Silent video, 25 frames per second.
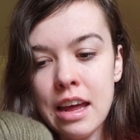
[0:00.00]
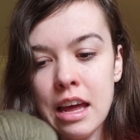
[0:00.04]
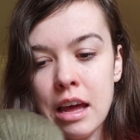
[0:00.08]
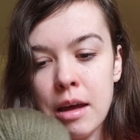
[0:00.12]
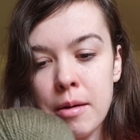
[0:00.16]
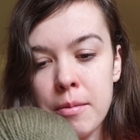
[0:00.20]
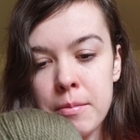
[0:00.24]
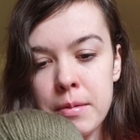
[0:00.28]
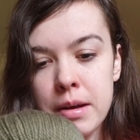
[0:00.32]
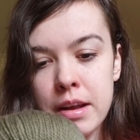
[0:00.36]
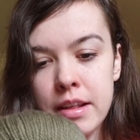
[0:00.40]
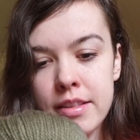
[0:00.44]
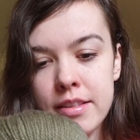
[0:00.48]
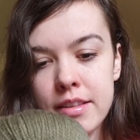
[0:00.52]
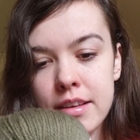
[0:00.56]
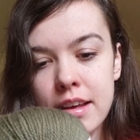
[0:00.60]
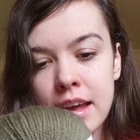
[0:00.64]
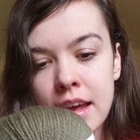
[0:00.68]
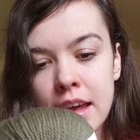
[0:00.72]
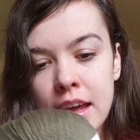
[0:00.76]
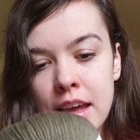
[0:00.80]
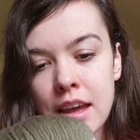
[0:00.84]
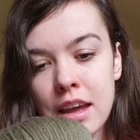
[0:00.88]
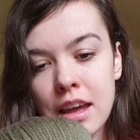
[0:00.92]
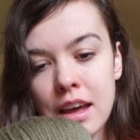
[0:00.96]
It's
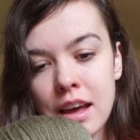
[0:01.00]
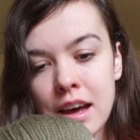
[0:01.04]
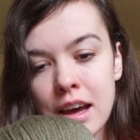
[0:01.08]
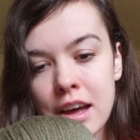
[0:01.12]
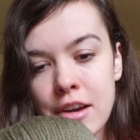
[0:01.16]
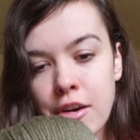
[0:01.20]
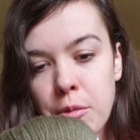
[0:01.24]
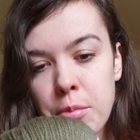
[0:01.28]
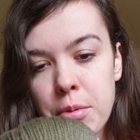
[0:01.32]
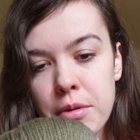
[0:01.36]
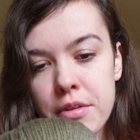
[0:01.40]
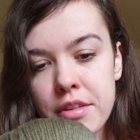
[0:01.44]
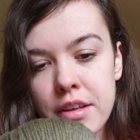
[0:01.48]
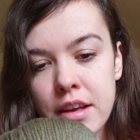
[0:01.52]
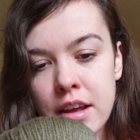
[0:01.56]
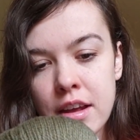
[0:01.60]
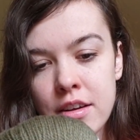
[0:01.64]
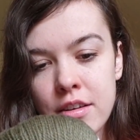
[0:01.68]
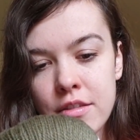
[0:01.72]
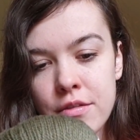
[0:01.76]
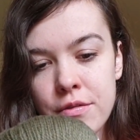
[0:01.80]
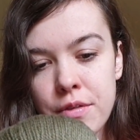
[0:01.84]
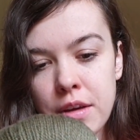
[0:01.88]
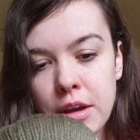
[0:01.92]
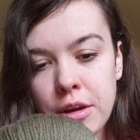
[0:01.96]
a
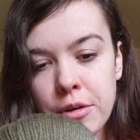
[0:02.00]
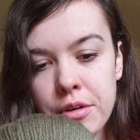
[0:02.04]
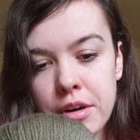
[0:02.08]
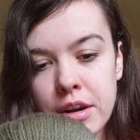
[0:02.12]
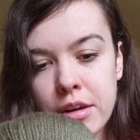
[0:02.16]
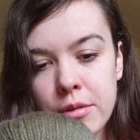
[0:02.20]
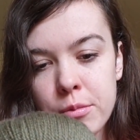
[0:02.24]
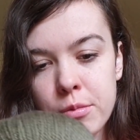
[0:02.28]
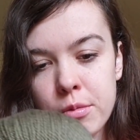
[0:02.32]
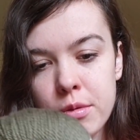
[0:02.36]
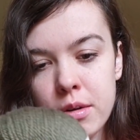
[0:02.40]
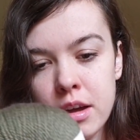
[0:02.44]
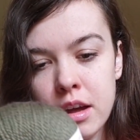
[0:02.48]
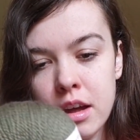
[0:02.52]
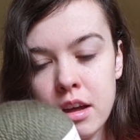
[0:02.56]
100% fingering